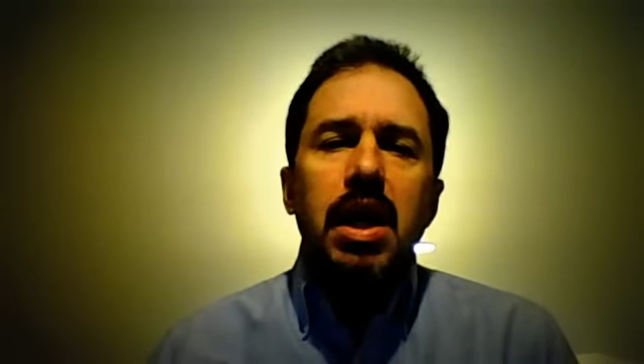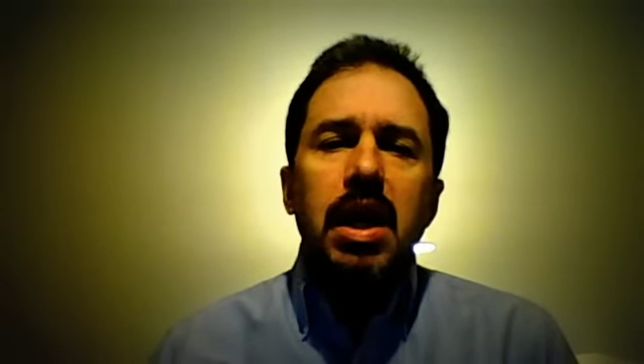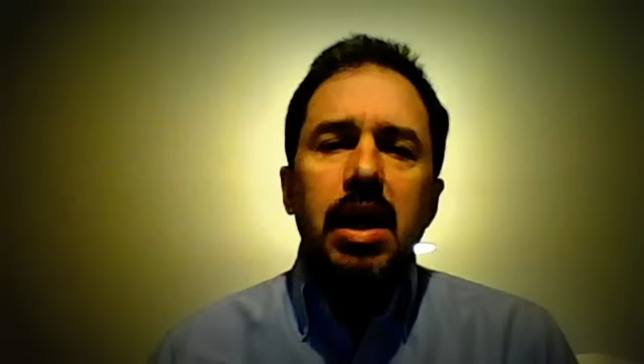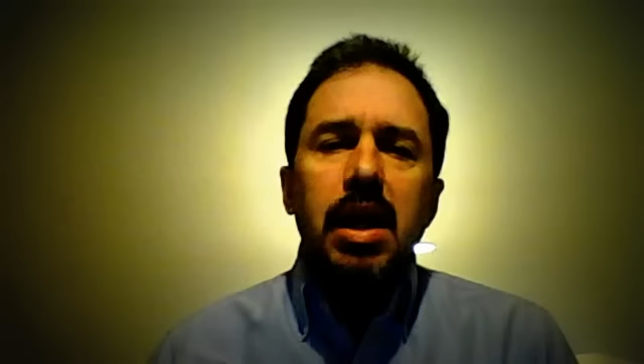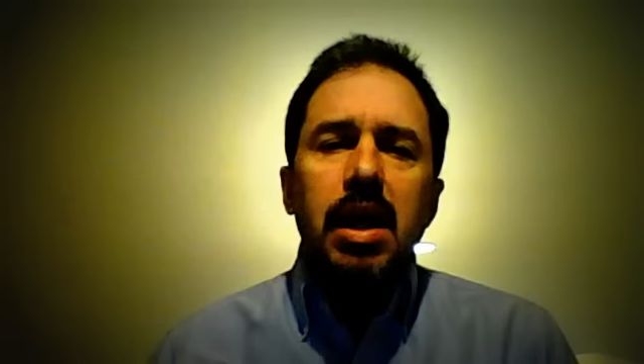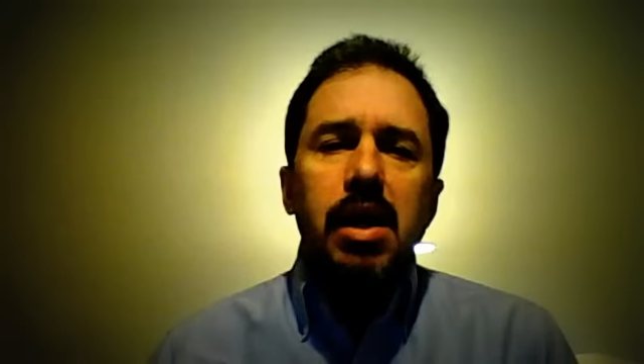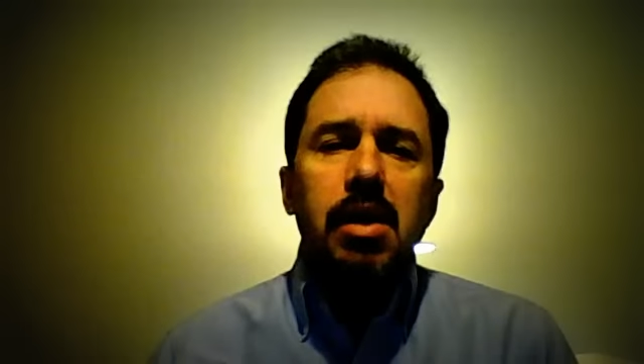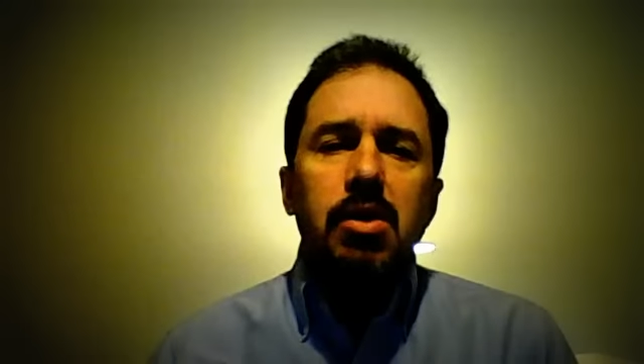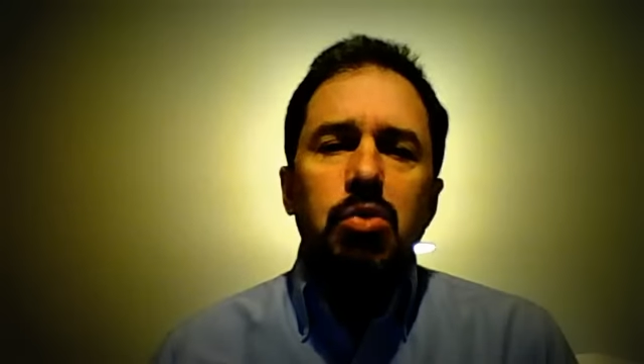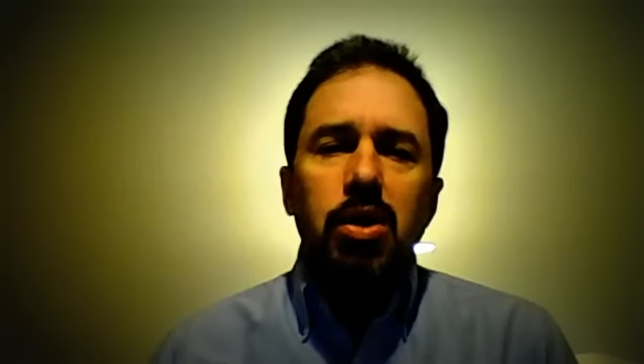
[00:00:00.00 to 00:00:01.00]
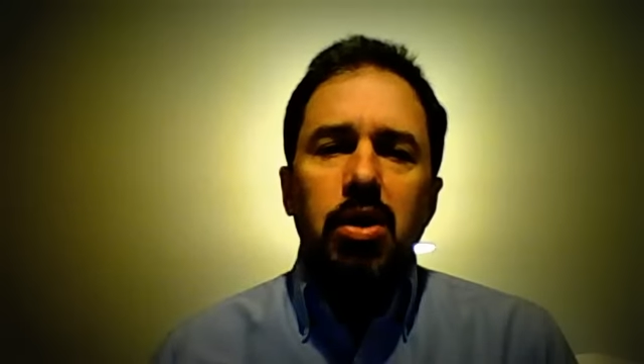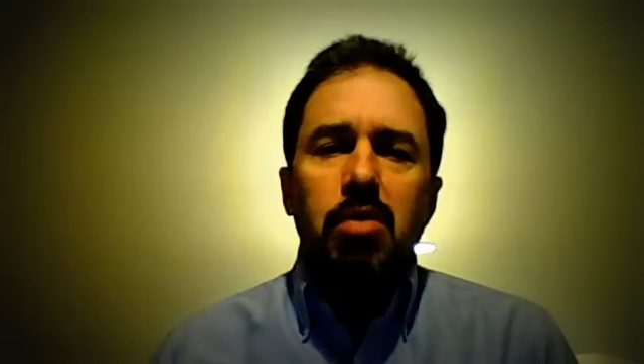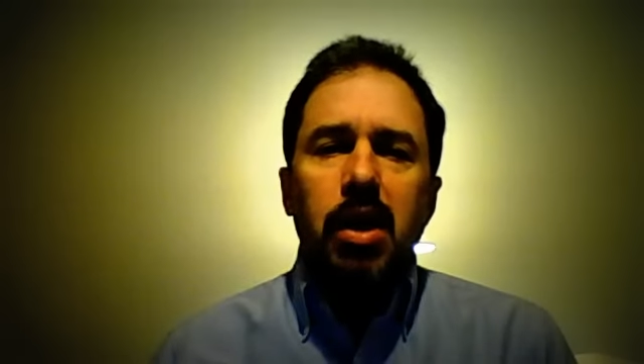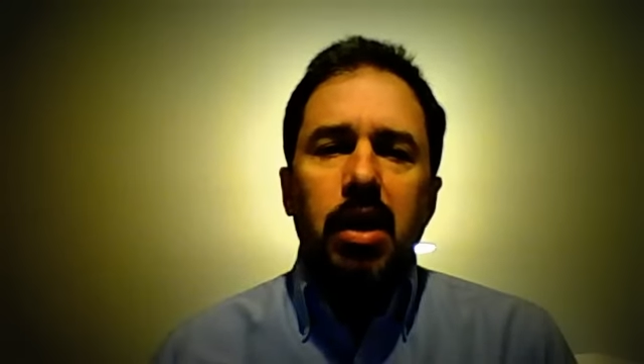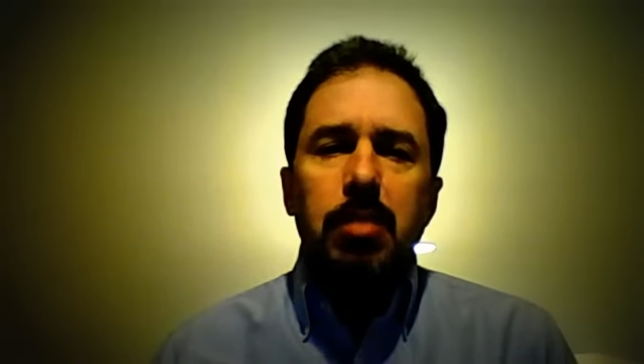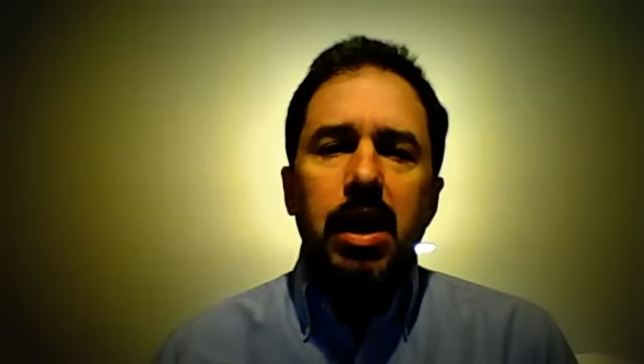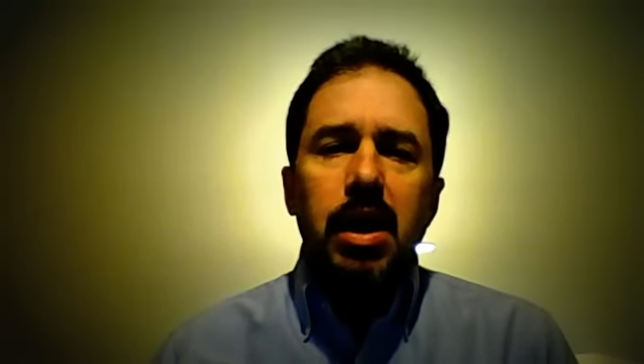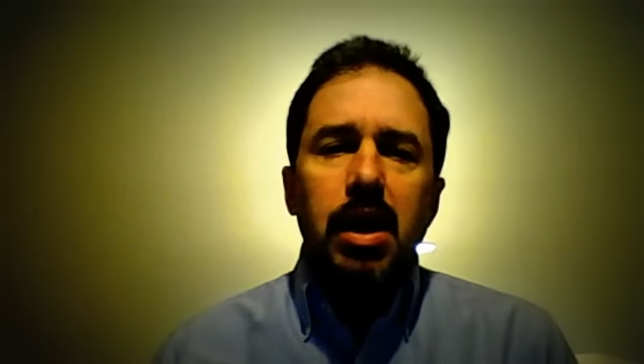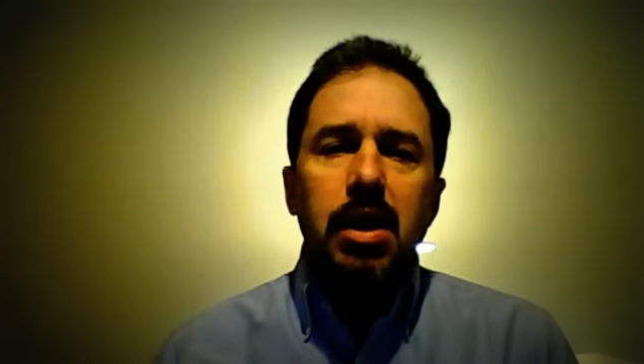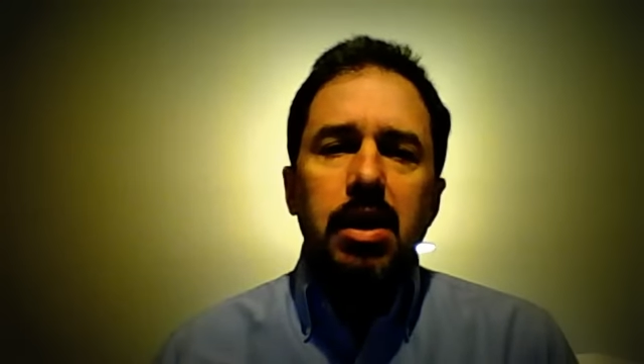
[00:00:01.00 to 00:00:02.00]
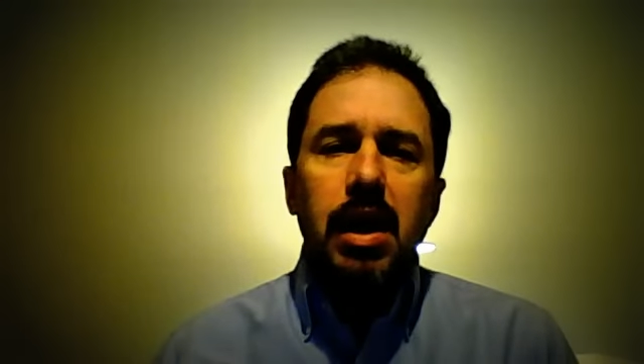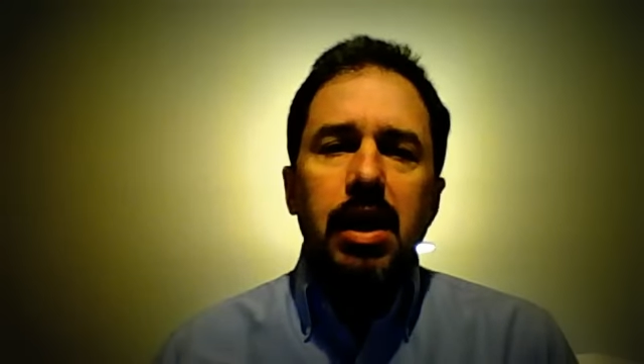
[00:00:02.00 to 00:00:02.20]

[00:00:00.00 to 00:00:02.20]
And I would really recommend